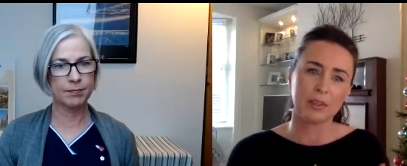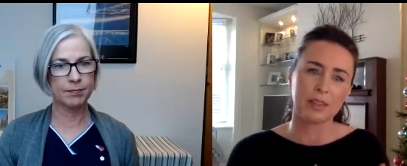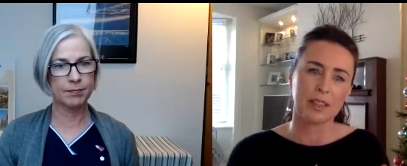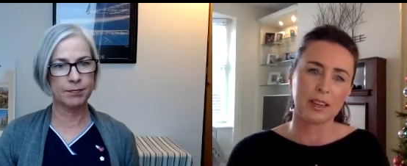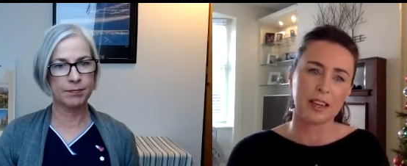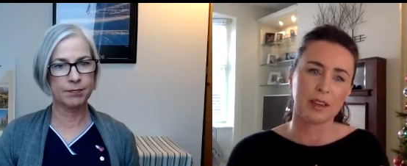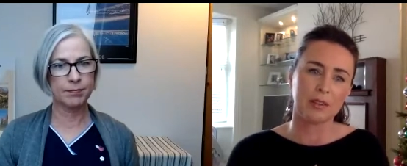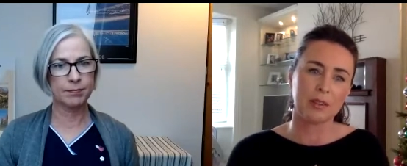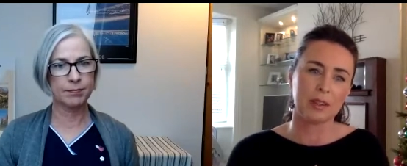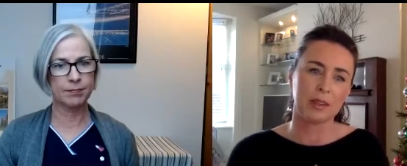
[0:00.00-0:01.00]
Speaker 1: Is that
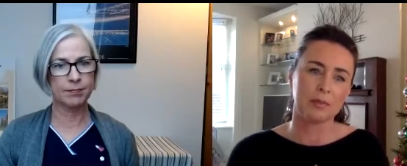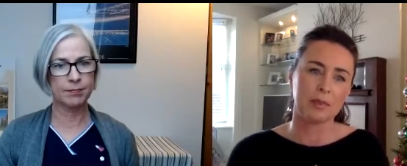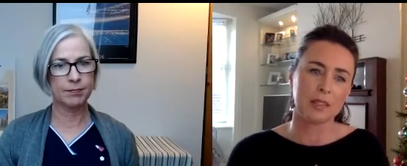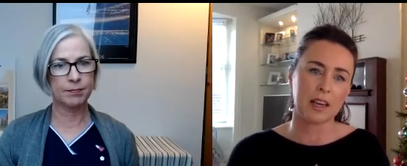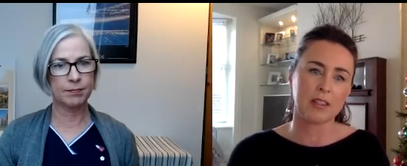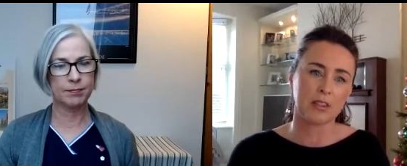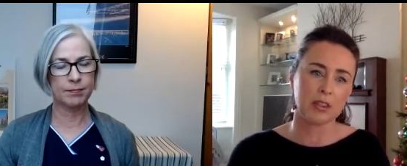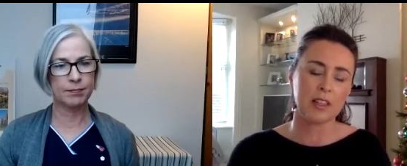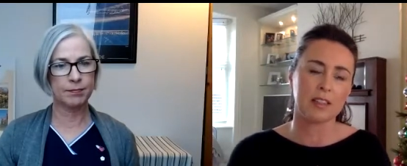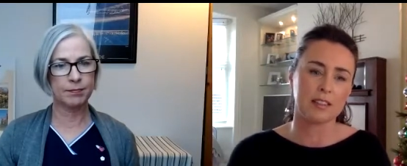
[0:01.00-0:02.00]
how the massage
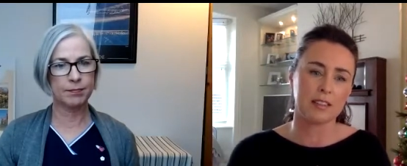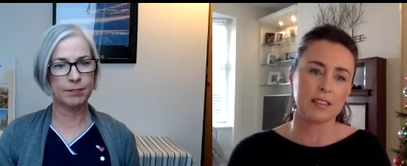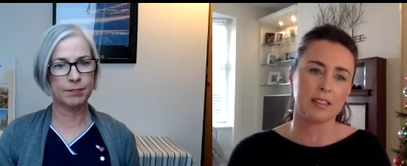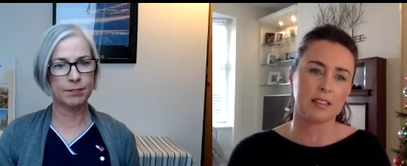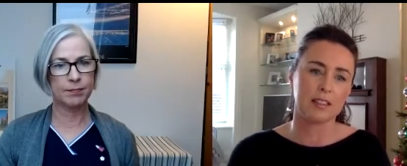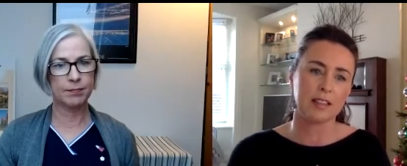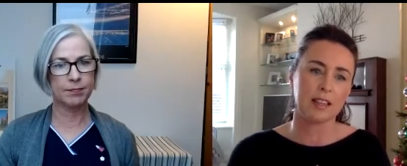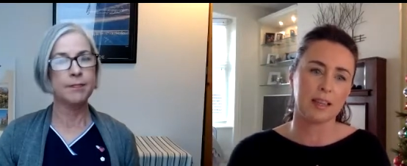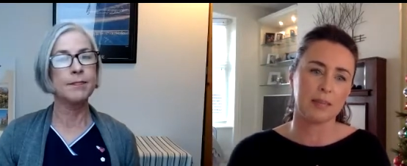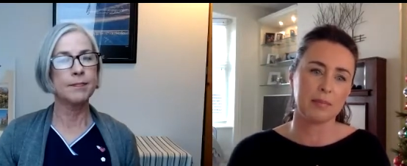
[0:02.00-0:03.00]
oils and
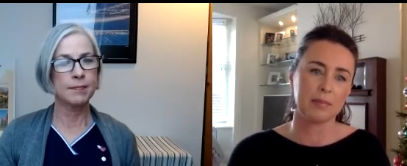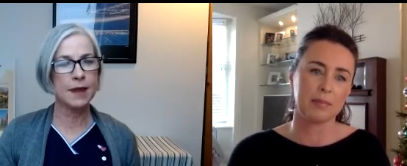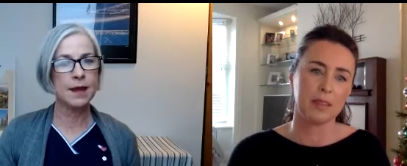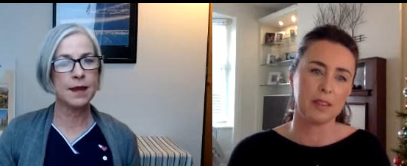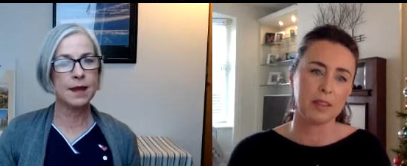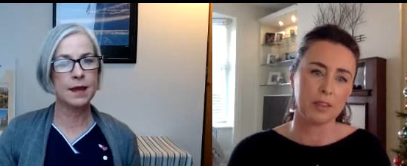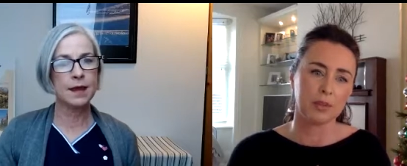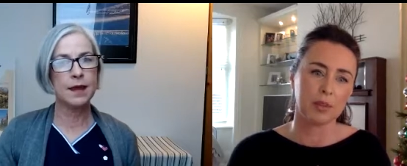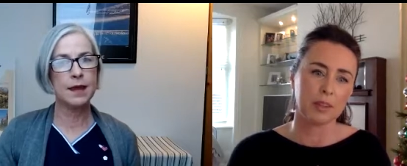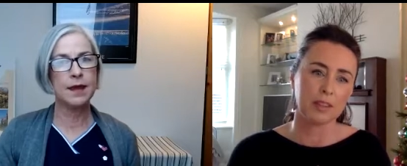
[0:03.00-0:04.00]
um, the
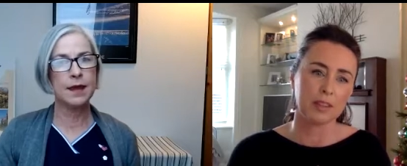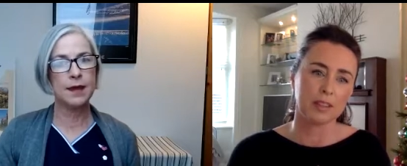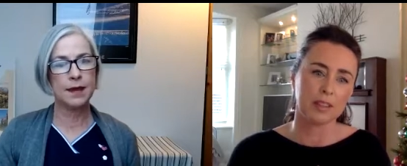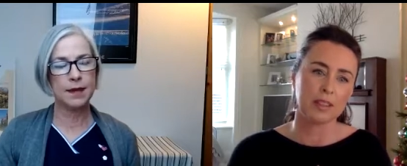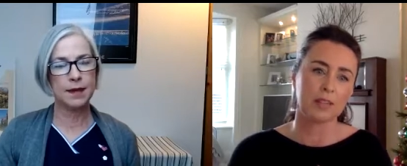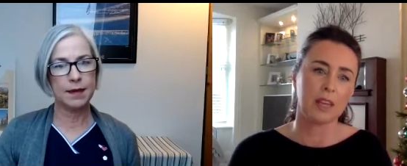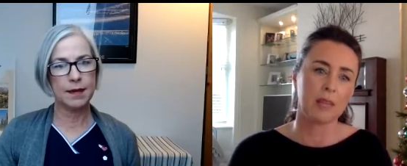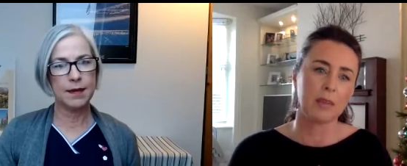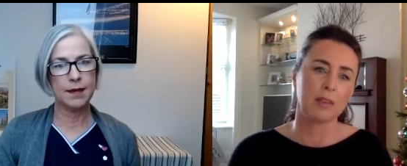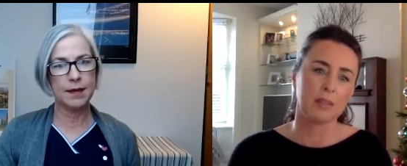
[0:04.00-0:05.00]
other products kind of
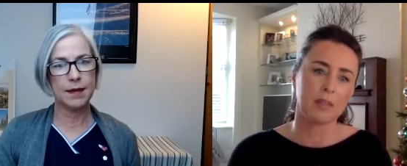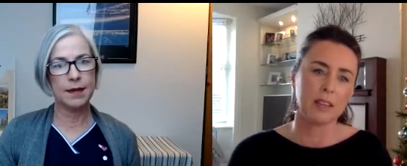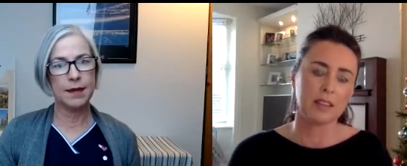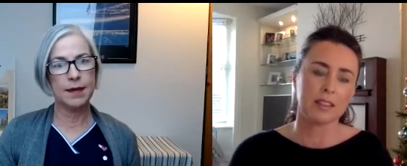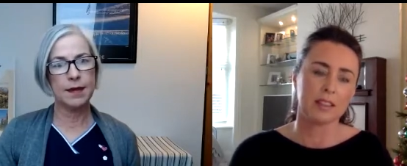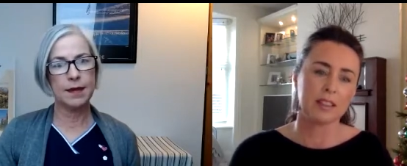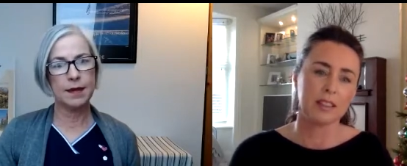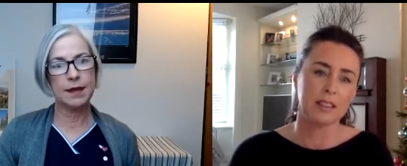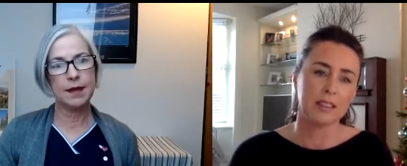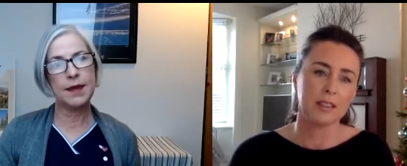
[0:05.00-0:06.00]
came out of that?
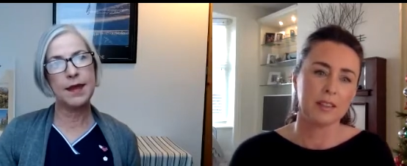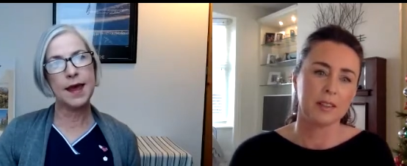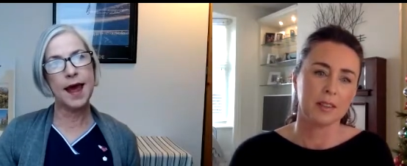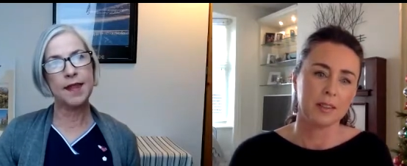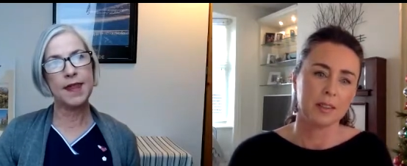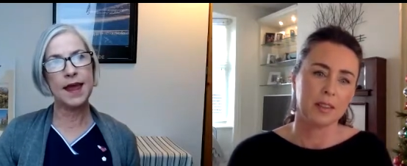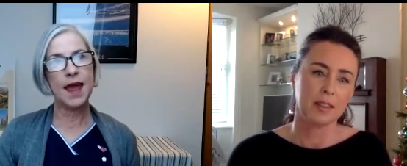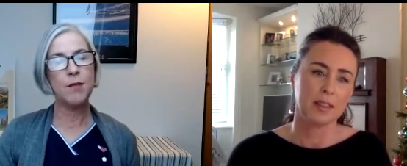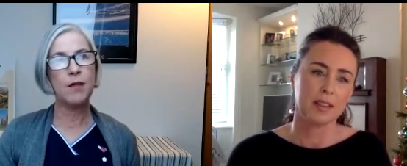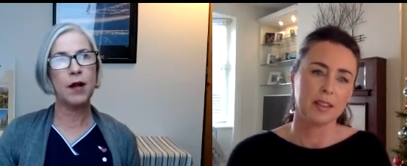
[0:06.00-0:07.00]
Speaker 2: Yeah, they
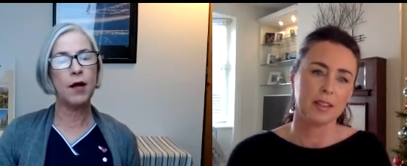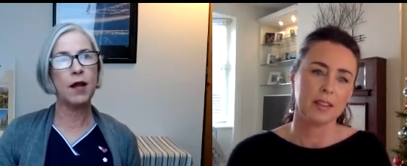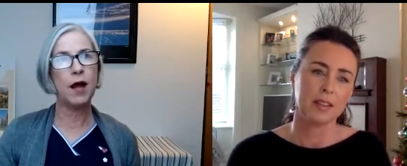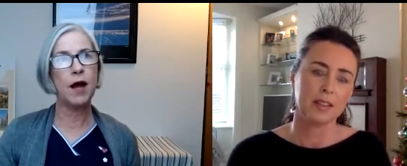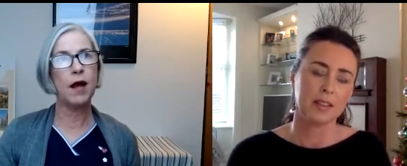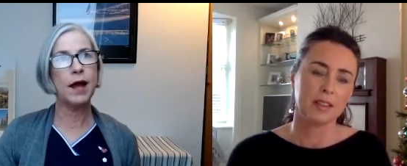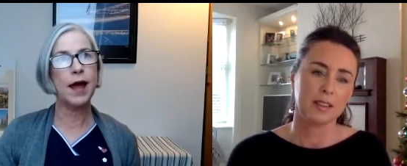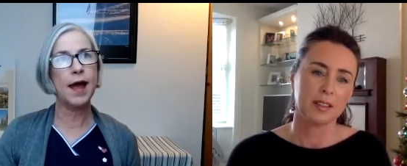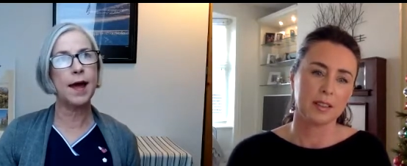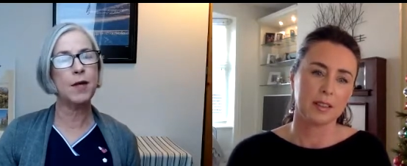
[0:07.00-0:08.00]
came along
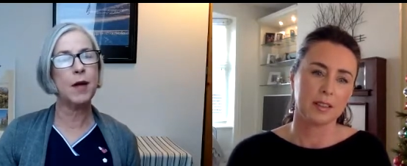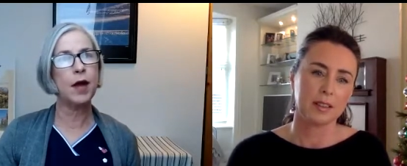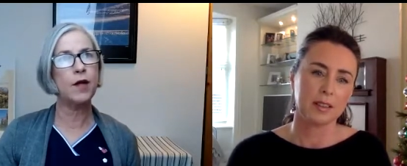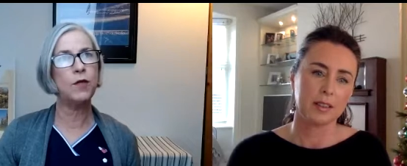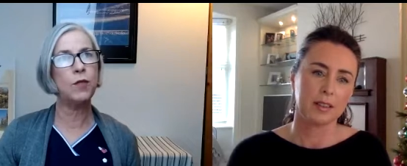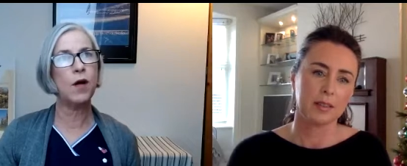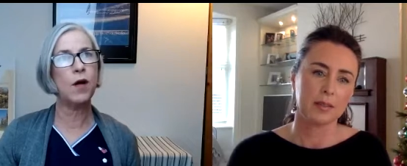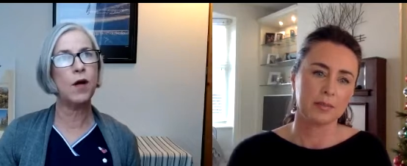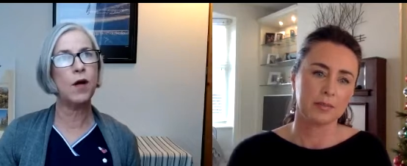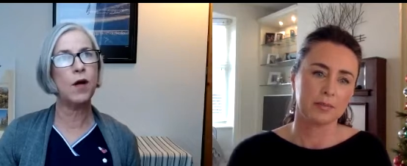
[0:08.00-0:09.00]
um, a good
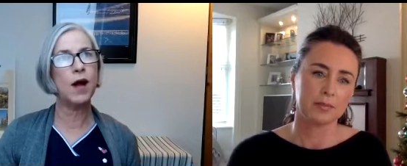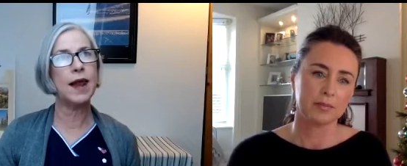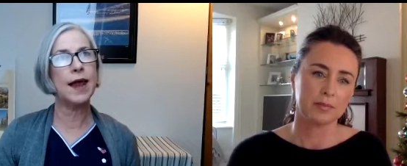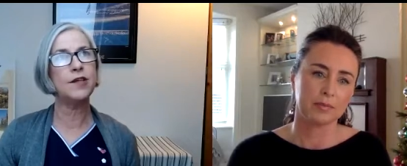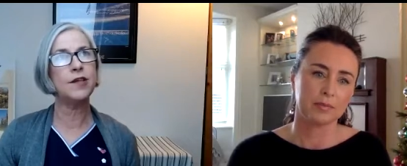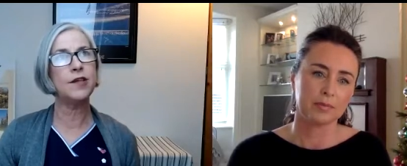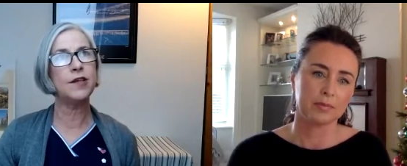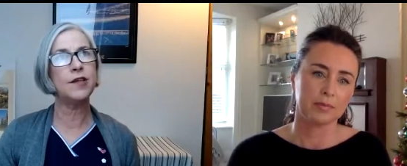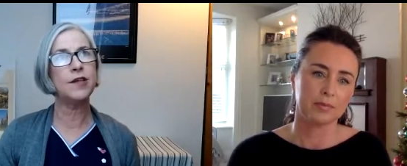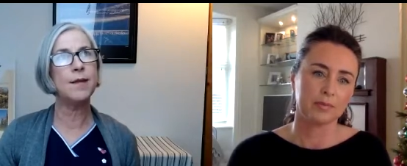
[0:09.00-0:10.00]
while while later.
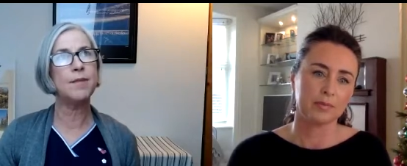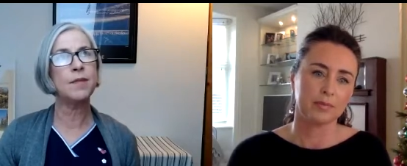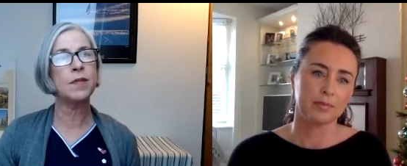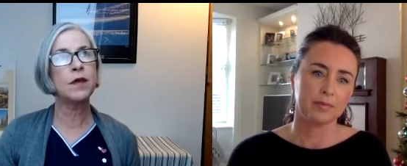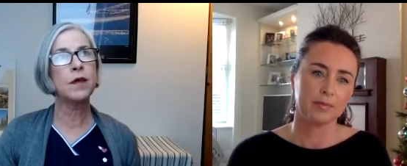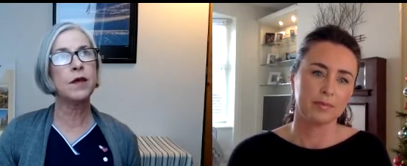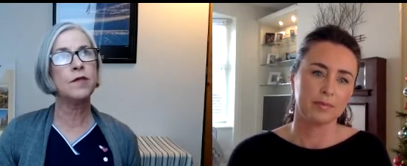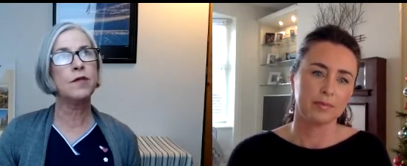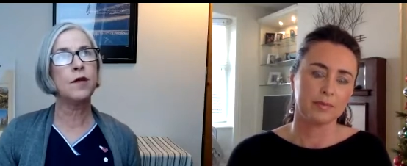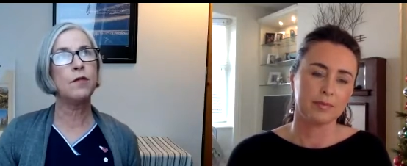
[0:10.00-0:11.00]
Um,
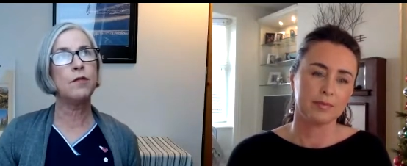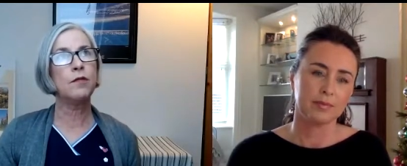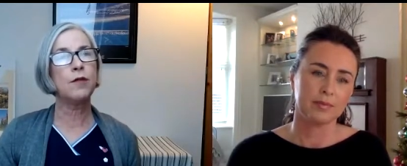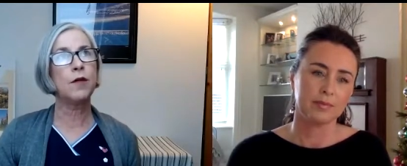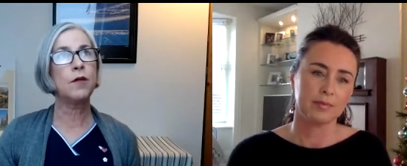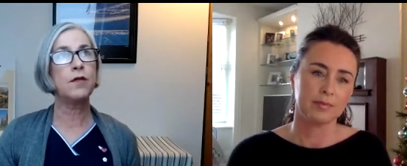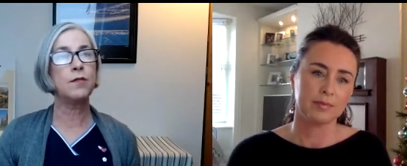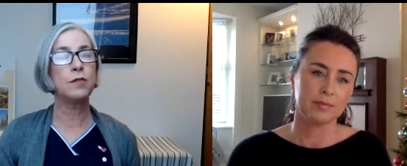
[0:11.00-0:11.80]
so the focus was